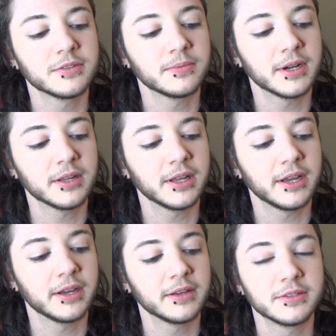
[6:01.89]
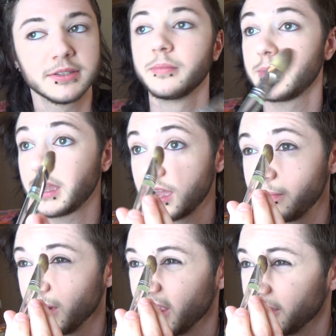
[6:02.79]
well as my
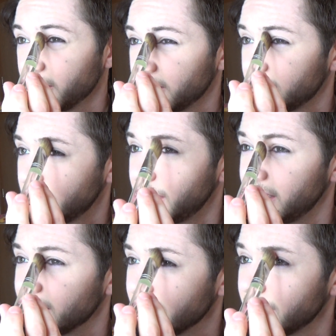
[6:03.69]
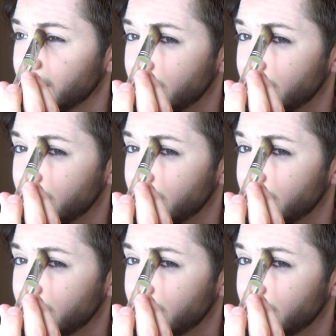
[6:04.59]
eyebrow here.